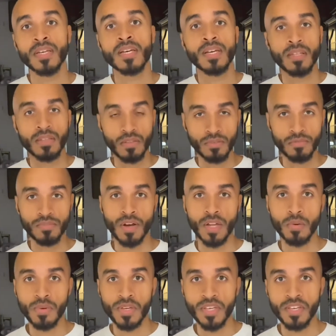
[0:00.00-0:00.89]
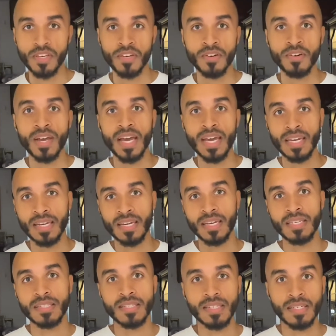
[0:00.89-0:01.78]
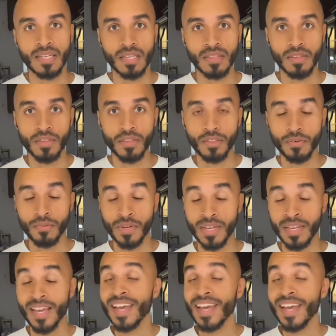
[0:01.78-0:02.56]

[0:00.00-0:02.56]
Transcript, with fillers: the following year and in 1993.